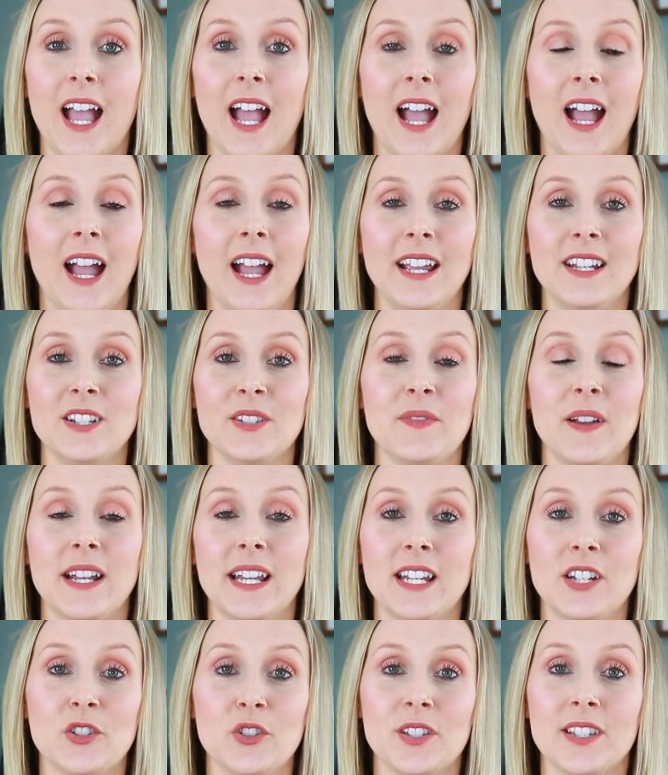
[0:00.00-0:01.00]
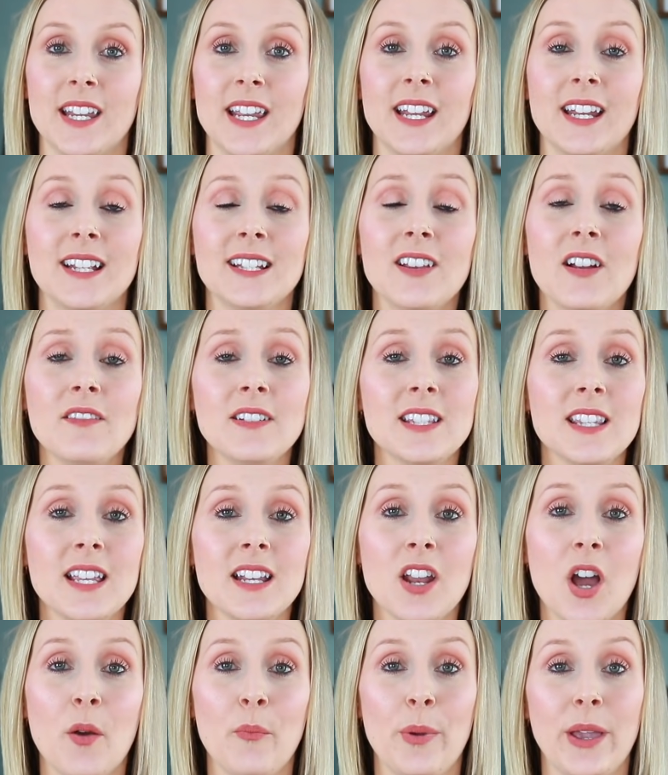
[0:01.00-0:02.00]
I just find it interesting. And it's obviously
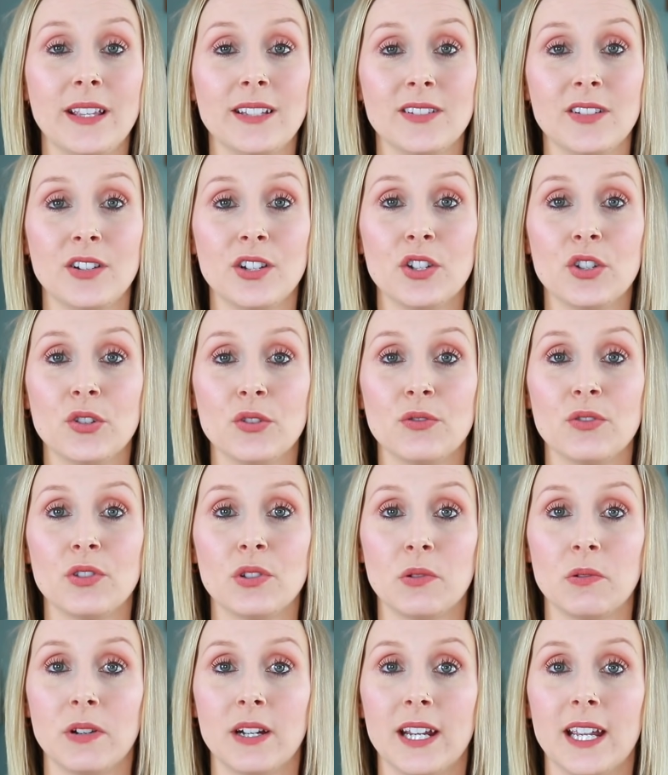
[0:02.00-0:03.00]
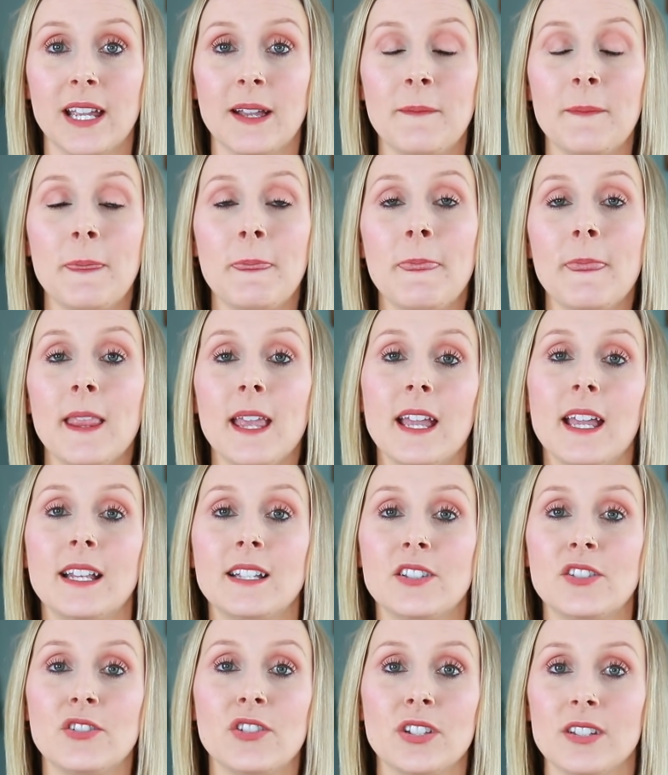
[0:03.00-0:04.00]
not based on a true story.
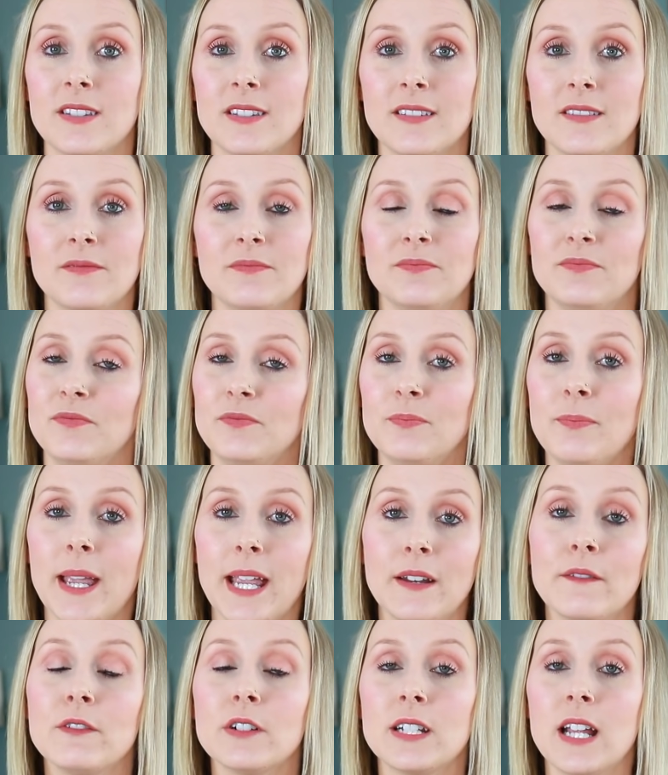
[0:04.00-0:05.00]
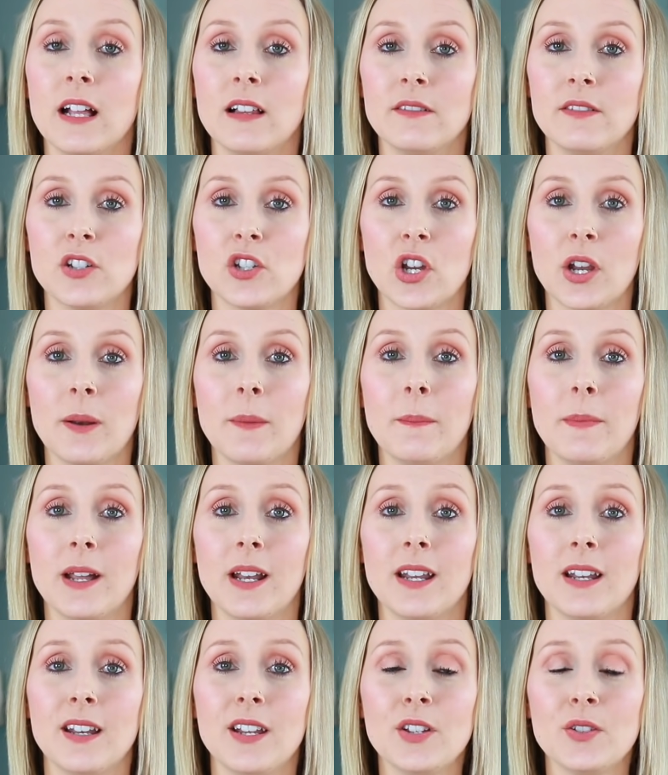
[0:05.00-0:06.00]
It's just made for television,
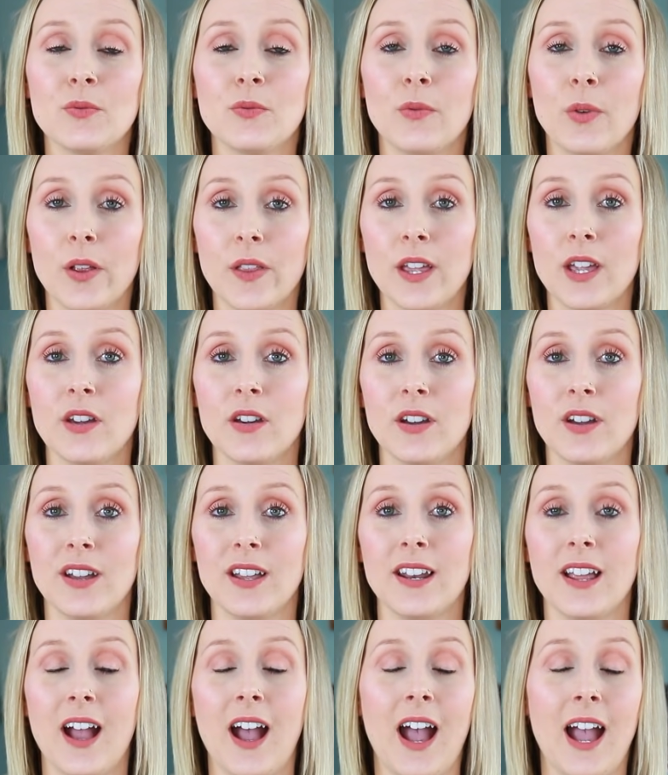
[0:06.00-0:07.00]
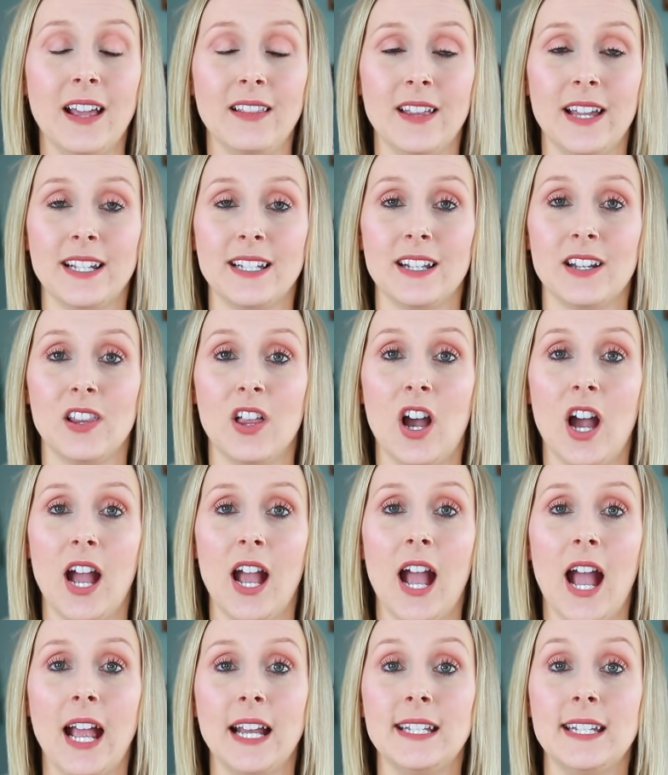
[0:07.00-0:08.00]
but it is really good. I like it a
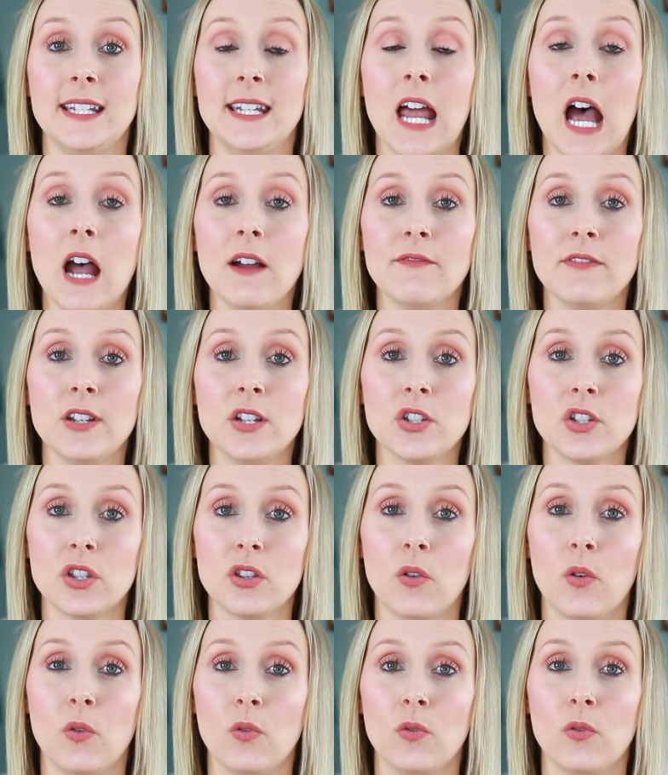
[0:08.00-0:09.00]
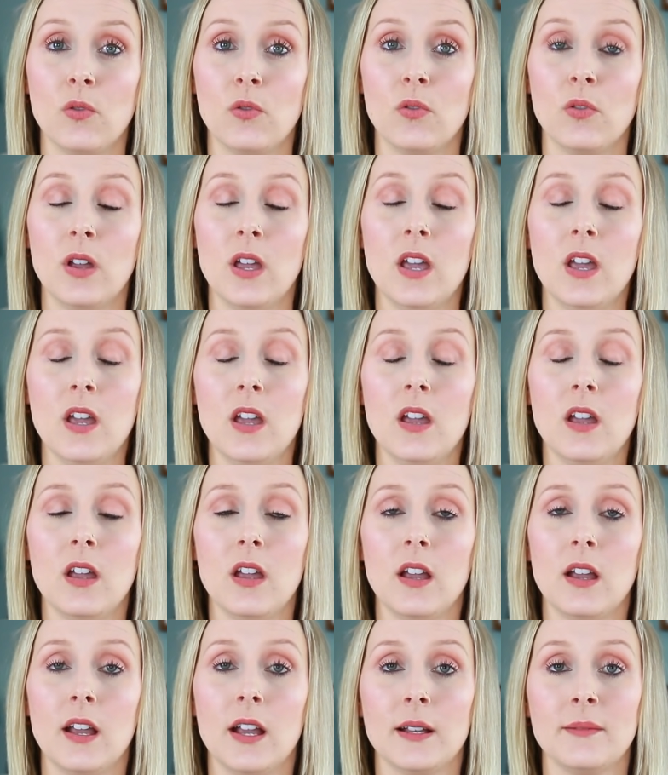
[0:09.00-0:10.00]
lot. I did not finish the whole
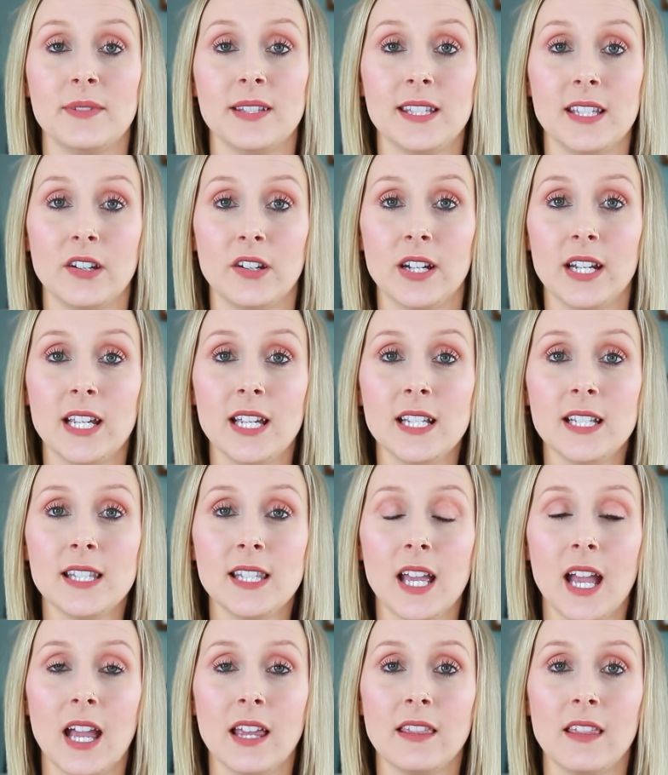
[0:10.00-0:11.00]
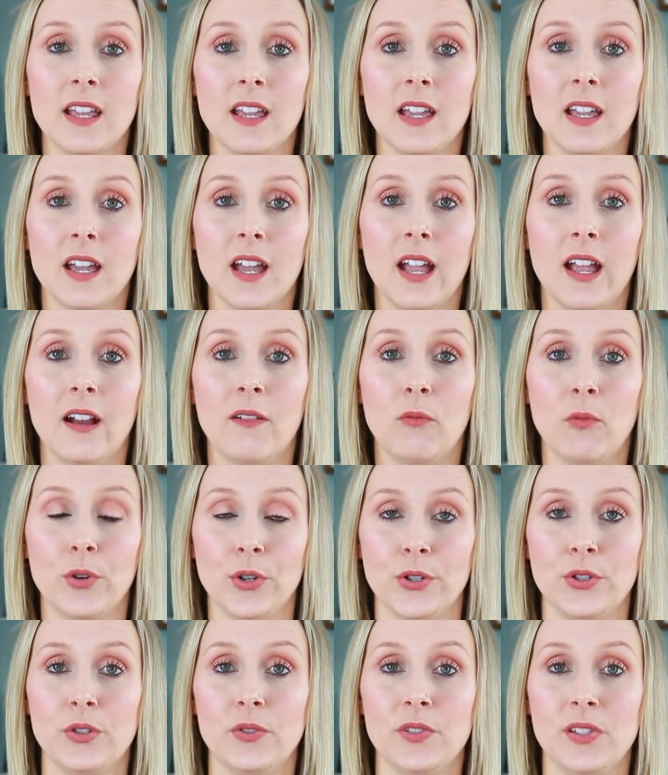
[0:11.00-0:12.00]
um, series. I think I have
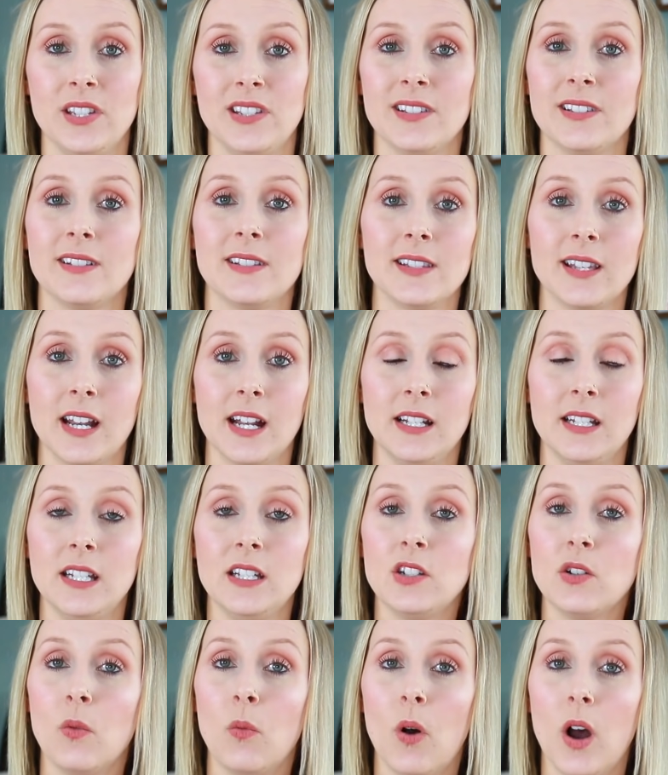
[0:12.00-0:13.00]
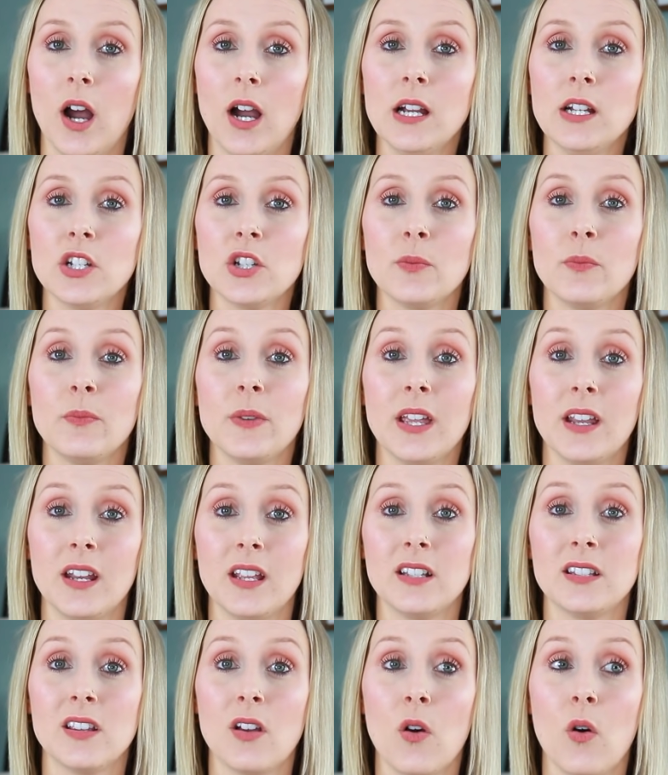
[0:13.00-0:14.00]
one or two seasons that I need to watch. It
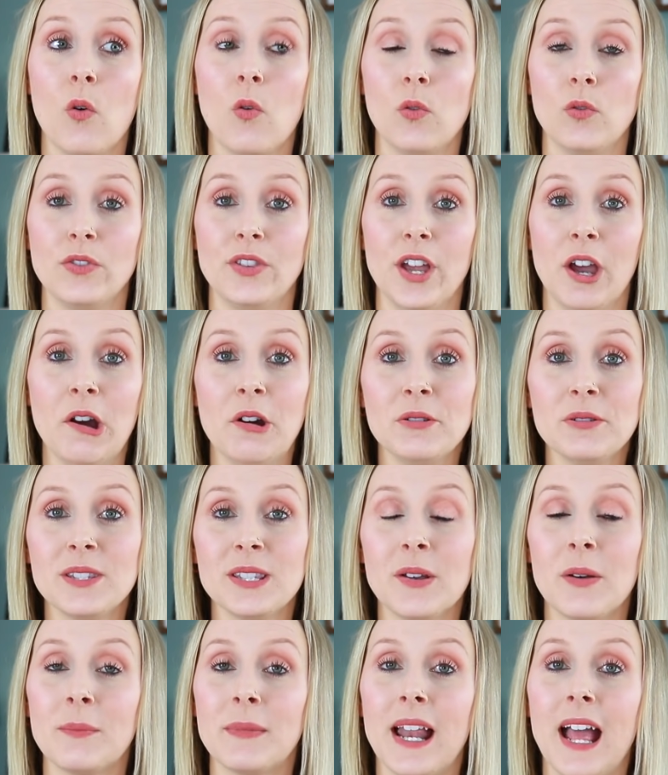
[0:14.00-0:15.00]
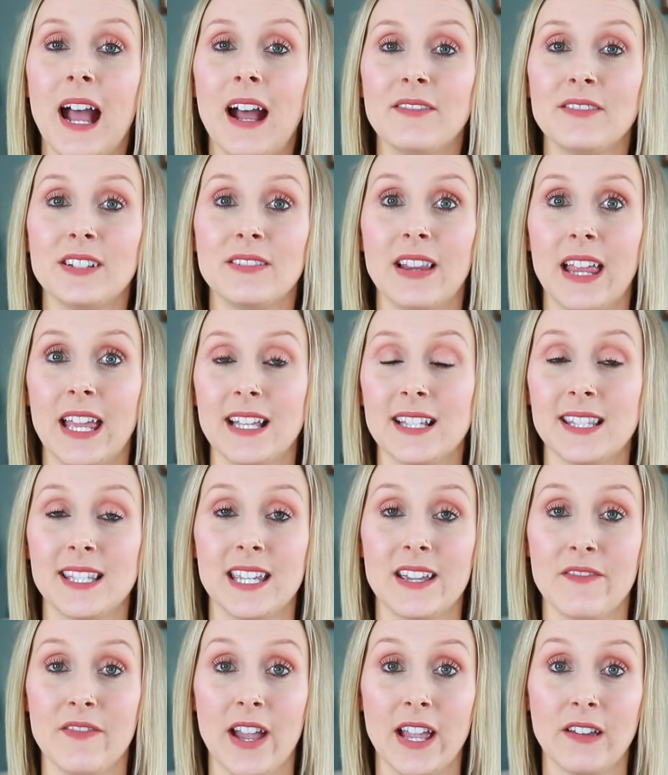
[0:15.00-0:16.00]
is old though, so I'm going to have to like
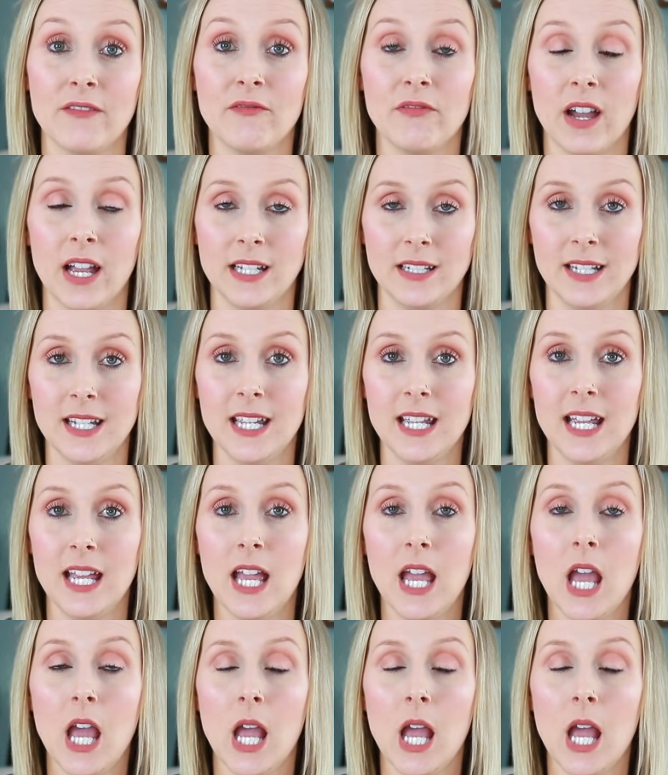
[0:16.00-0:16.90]
see if I can find it.